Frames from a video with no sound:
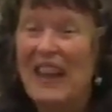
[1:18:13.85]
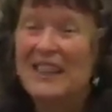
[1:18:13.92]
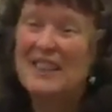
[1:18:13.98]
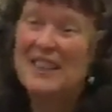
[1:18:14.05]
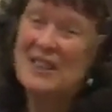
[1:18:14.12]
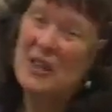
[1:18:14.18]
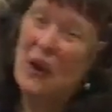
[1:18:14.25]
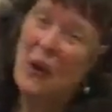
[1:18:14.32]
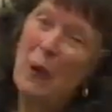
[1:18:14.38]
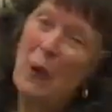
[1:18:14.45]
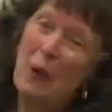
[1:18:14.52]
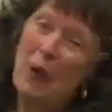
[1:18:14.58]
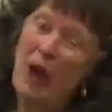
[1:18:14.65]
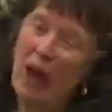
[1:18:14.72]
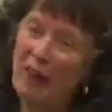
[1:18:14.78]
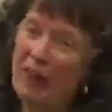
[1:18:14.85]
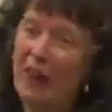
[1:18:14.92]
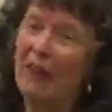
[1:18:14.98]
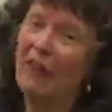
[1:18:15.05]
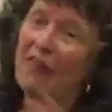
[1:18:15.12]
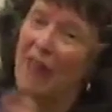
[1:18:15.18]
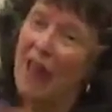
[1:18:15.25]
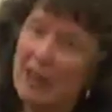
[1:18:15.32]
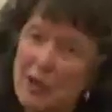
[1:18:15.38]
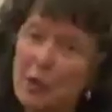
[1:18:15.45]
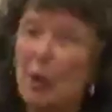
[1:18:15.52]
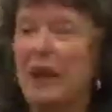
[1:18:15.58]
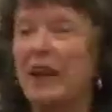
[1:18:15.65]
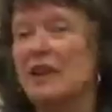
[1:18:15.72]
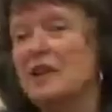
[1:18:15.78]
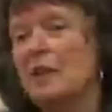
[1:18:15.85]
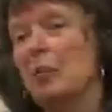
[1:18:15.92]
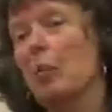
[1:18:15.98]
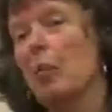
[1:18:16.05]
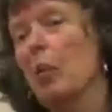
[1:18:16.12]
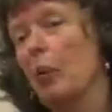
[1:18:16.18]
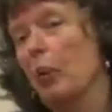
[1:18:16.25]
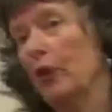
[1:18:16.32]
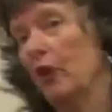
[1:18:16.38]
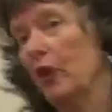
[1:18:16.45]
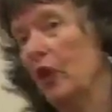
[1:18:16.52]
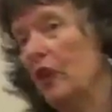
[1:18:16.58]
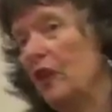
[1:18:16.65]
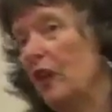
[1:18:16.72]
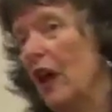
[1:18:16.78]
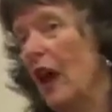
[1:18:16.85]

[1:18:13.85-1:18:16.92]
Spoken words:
So I think that's why he's important,